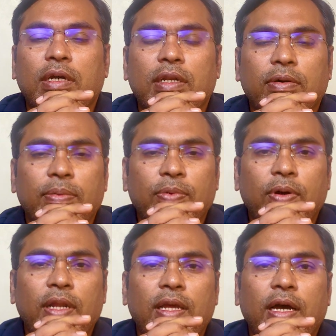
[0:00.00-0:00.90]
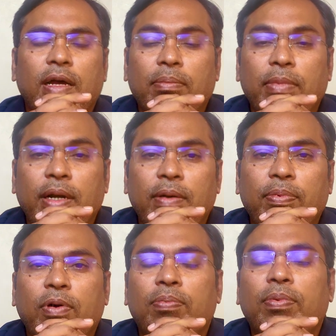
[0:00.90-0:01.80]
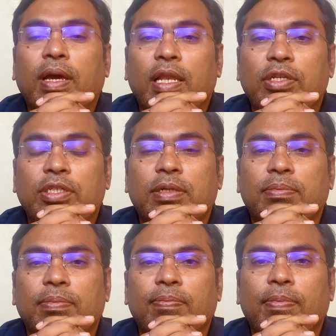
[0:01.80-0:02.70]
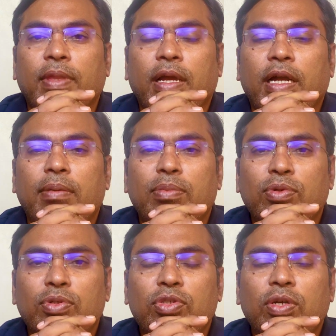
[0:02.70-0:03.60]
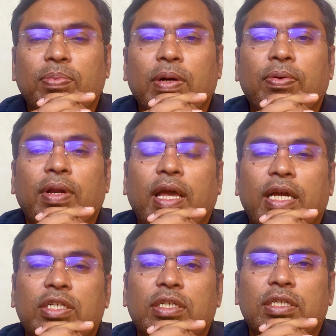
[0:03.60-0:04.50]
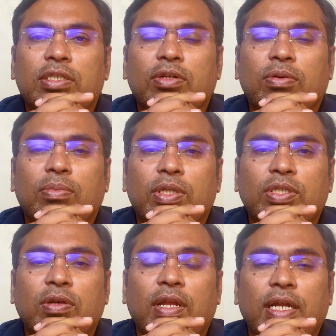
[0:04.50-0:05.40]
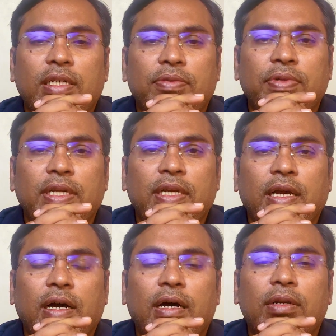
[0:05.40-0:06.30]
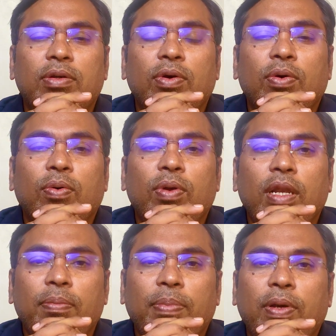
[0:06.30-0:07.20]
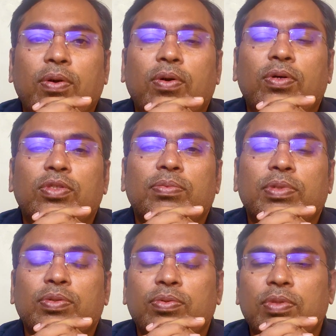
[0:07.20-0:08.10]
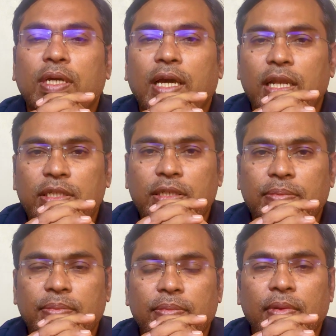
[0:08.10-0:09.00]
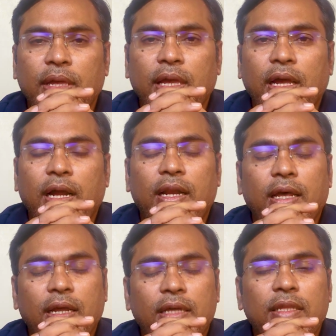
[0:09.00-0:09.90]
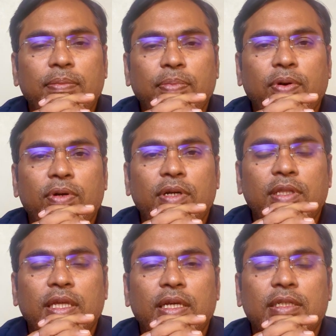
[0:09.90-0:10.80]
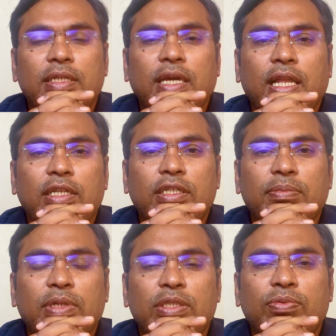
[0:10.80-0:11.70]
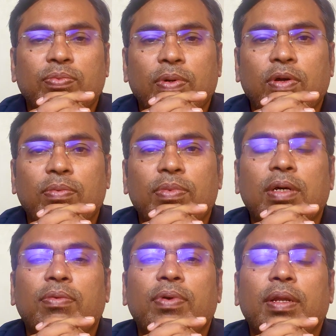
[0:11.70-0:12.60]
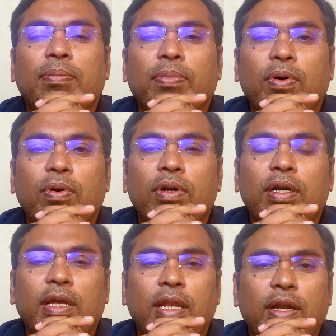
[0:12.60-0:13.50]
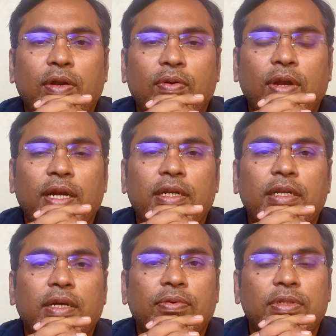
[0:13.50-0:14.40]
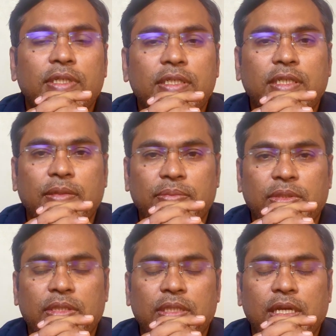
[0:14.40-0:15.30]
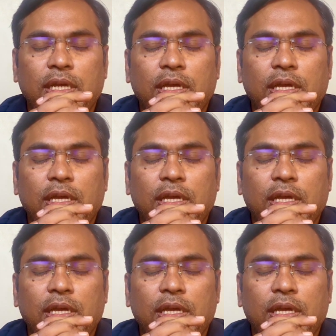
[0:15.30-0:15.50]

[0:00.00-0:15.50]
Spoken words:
in our body are made up of calcium, and most of our actions or muscular activity are only because of due to the calcium. And another important thing is calcium is one of the very important electrolyte in our systems.